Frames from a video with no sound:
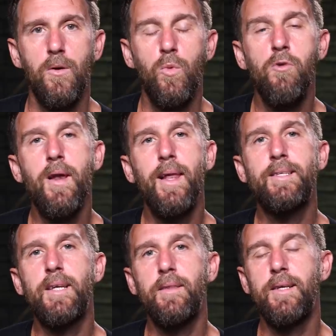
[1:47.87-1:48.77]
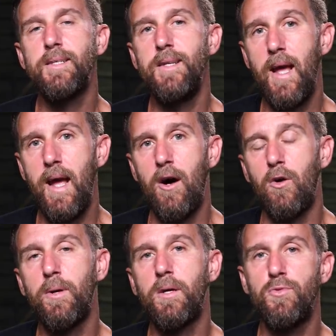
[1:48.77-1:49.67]
We're releasing this now
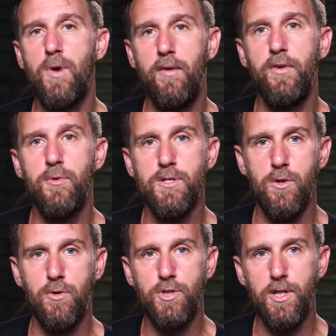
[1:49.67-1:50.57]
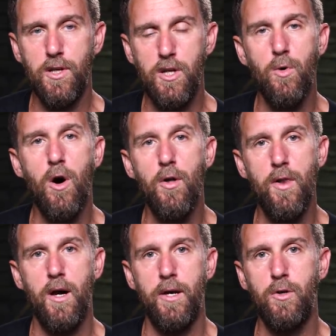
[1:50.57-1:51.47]
because Rafia is launching a new
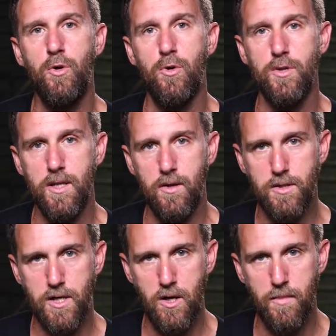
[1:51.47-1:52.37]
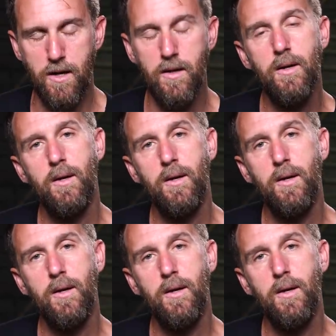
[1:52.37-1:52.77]
online course in October.